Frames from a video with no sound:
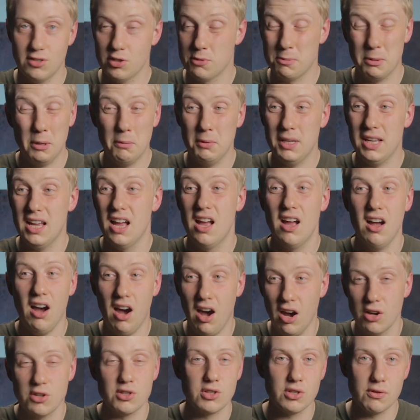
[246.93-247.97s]
There's probably
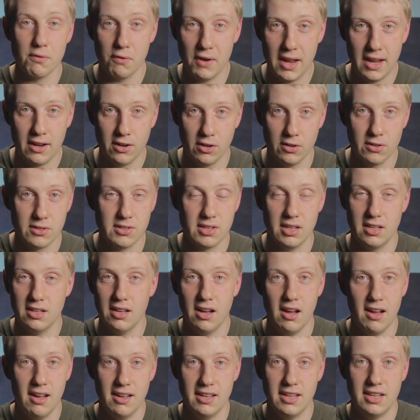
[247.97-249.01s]
hundreds of records that
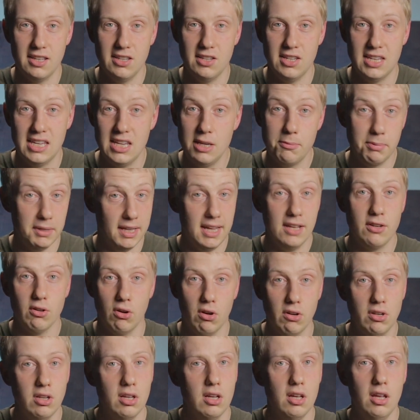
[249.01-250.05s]
he played
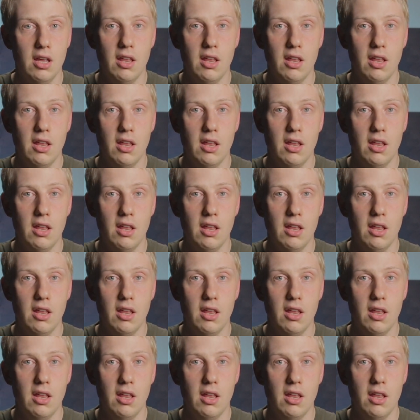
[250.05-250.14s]
on